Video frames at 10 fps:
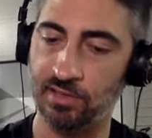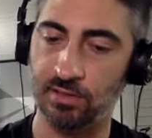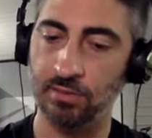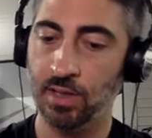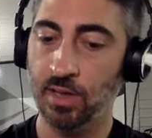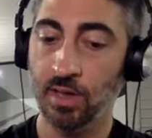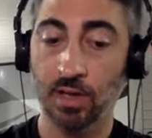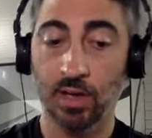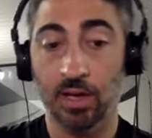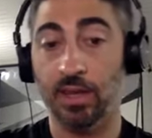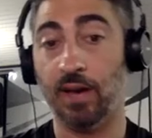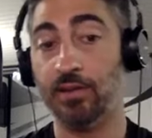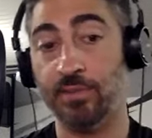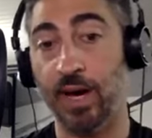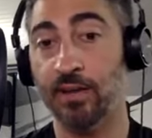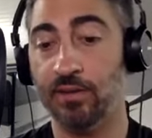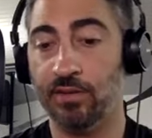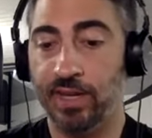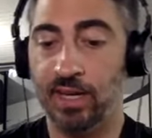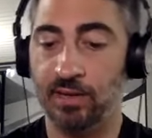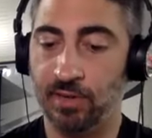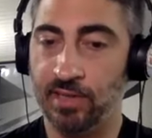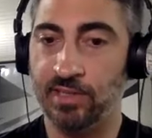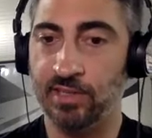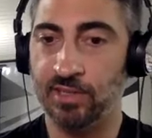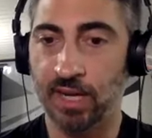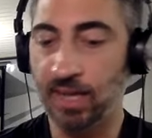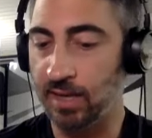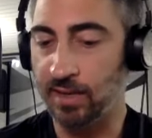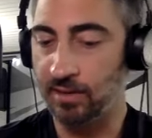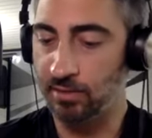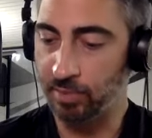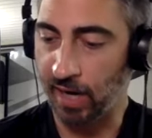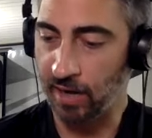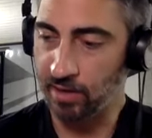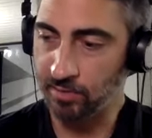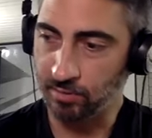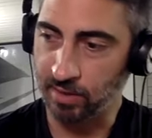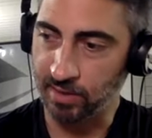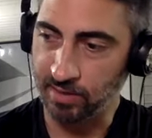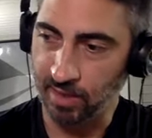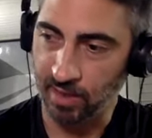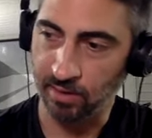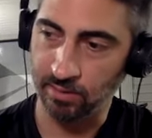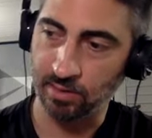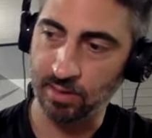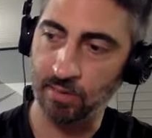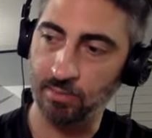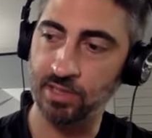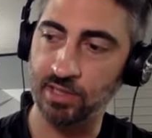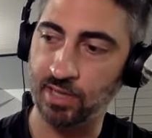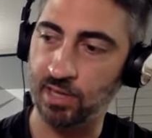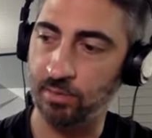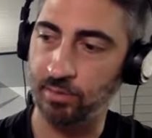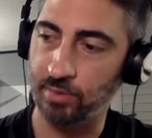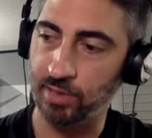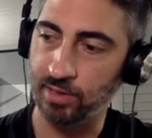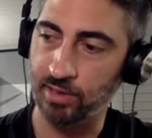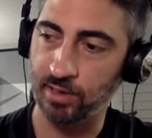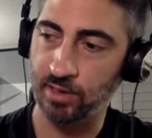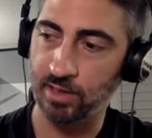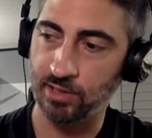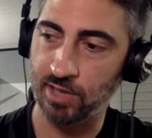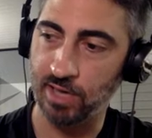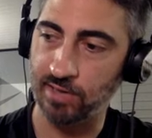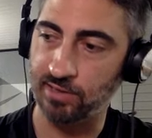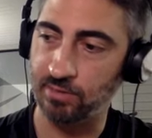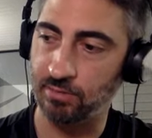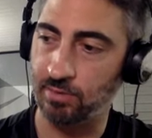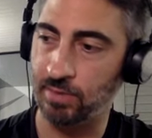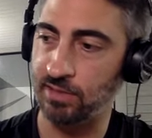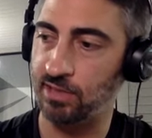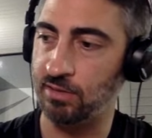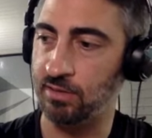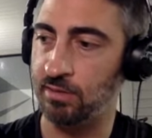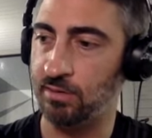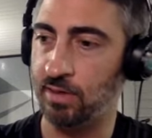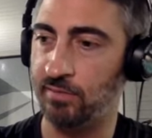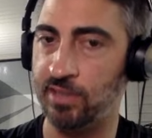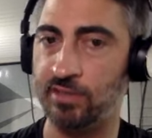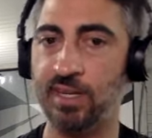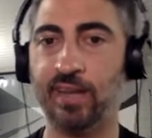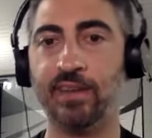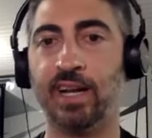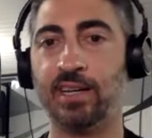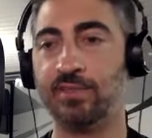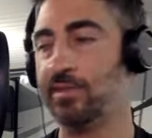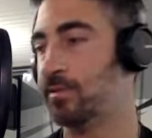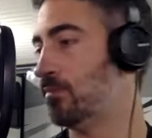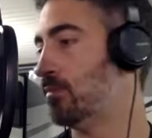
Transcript: So that was my little day of racing. Try to get in a little practice for XDA. I don't know how much it helped, but I tried. So what about you? You ventured down to Knoxville?